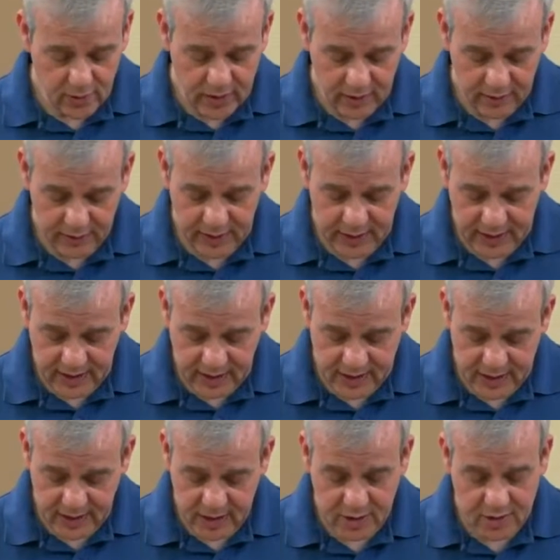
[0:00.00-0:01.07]
or wherever your
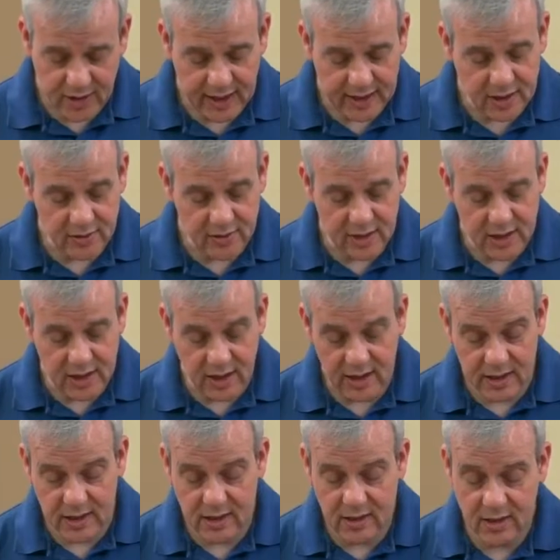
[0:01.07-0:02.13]
dust extractor is. So
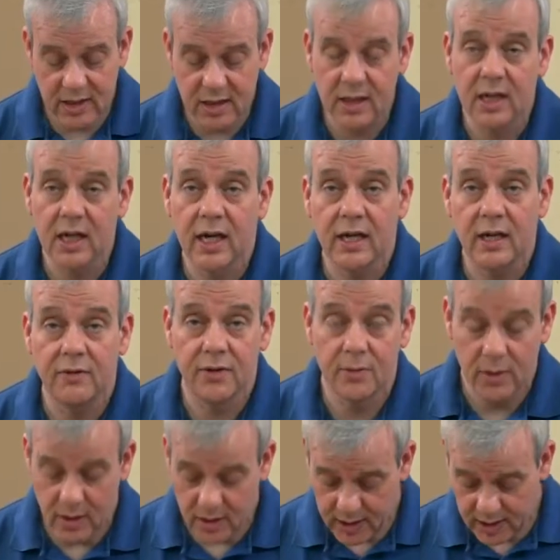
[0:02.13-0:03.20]
it's nice and clean if you're
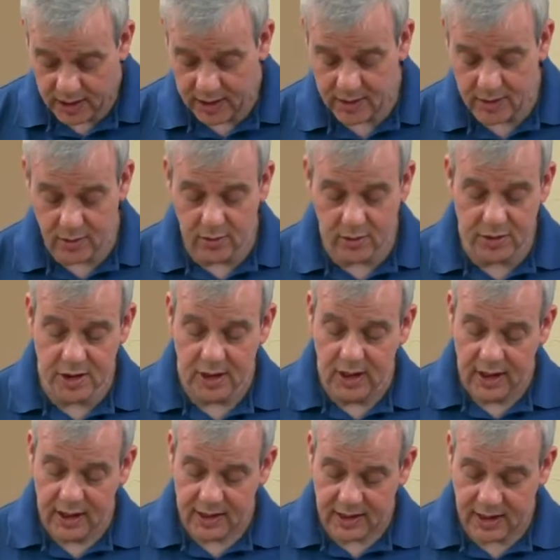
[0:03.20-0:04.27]
working indoors.
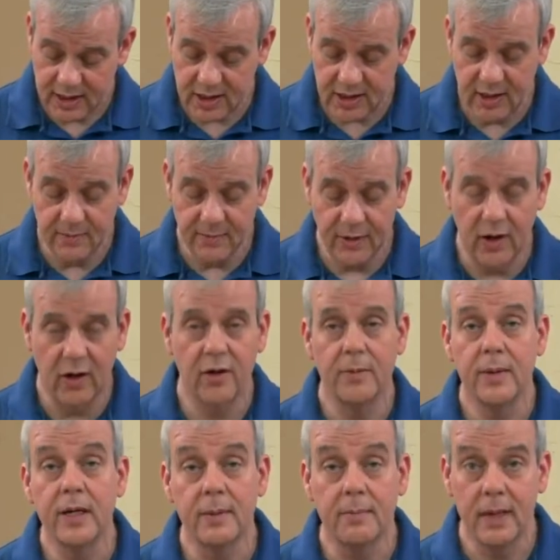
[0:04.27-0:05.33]
Dusty
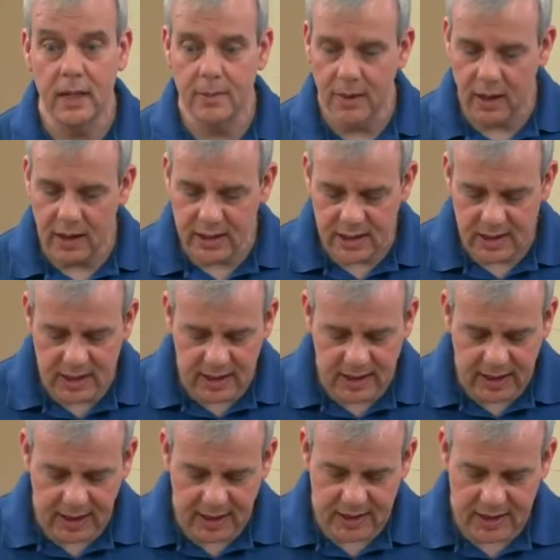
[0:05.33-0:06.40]
environment minimises the
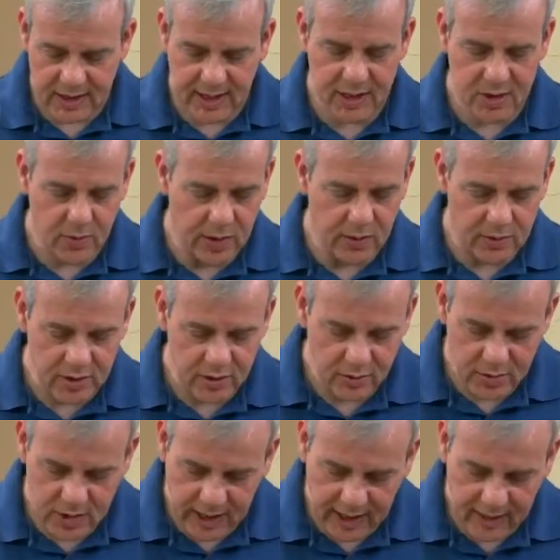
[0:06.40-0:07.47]
dust, so that's well
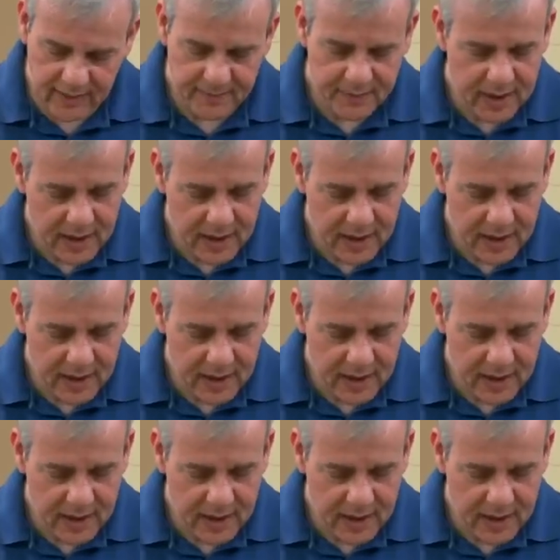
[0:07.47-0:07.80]
thought out.